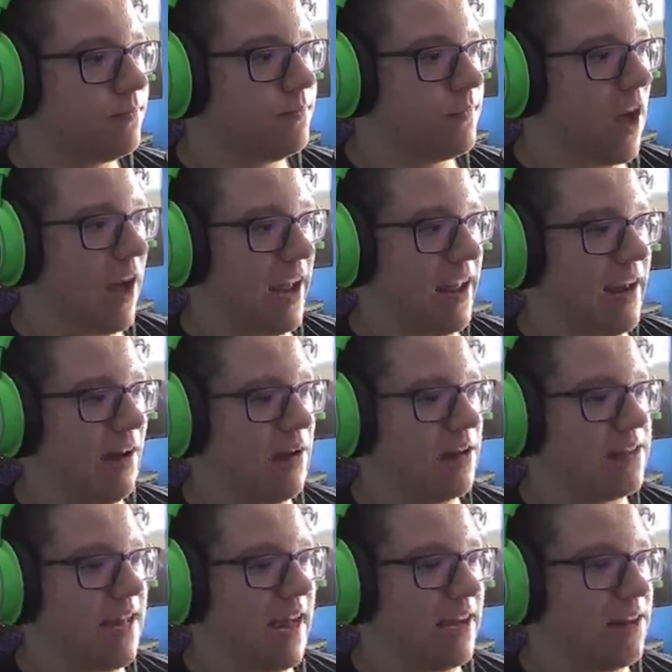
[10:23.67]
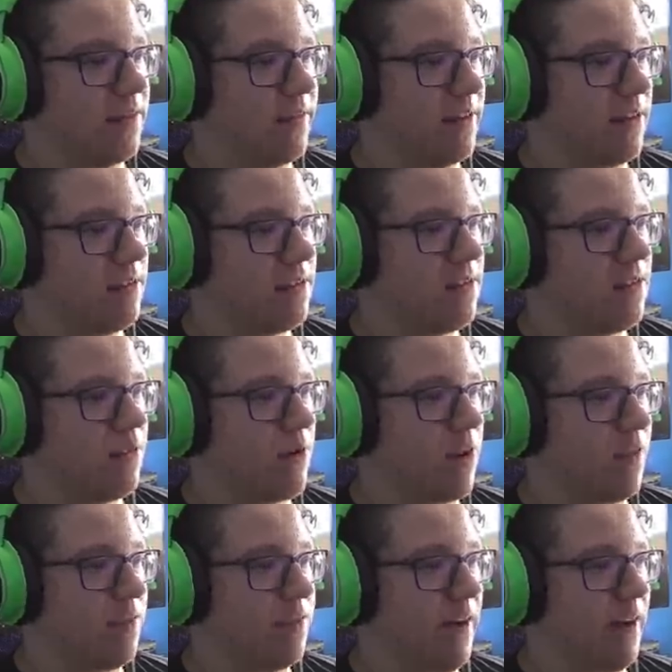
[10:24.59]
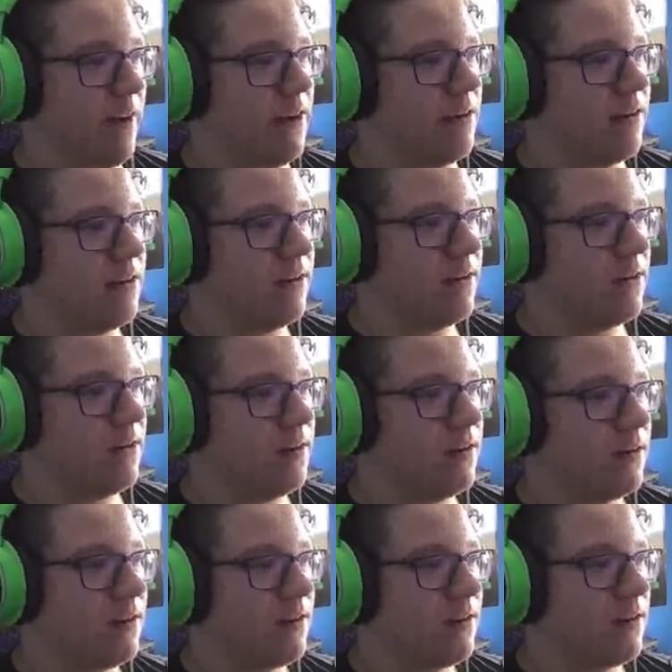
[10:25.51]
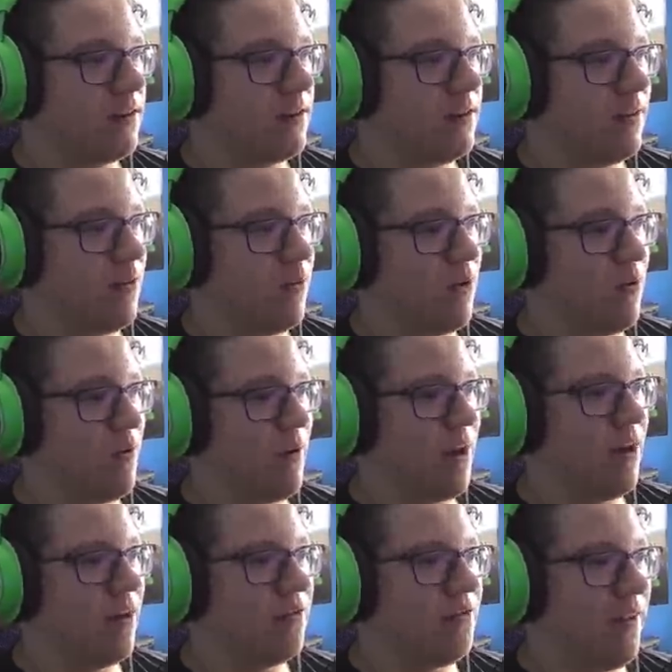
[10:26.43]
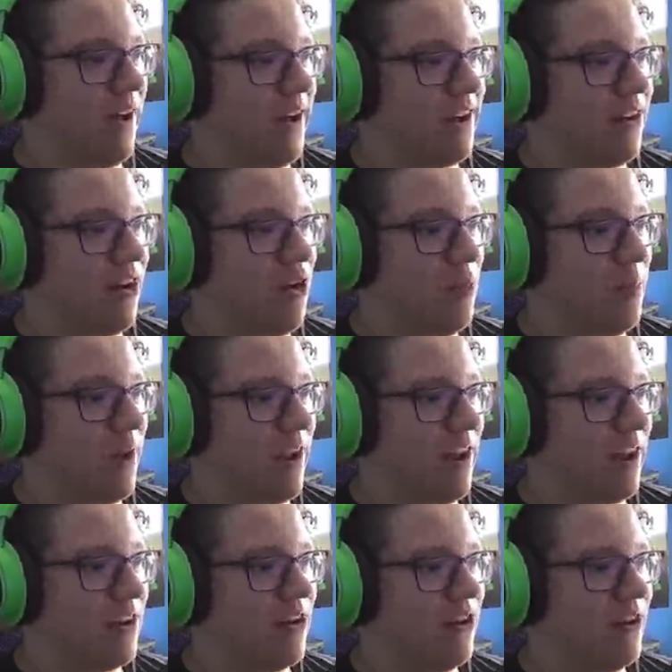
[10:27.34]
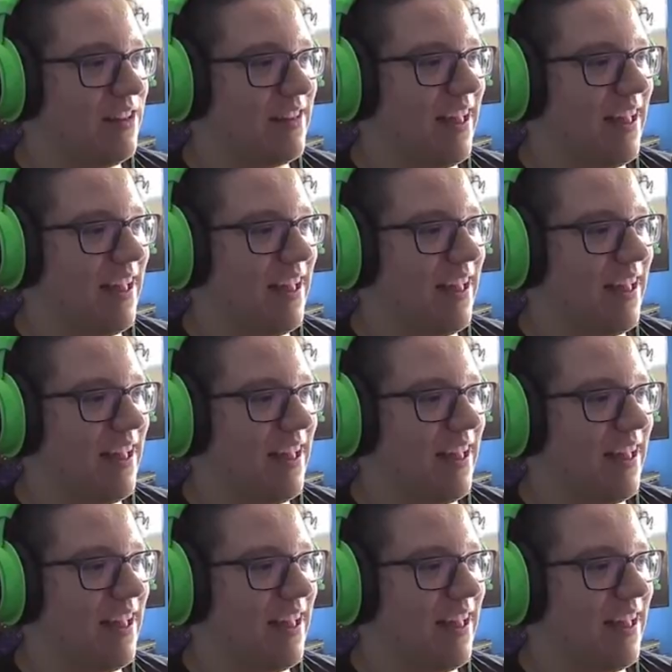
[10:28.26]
Okay, now let's activate Ring of Fire. Ring of Fire. Oh my god, look at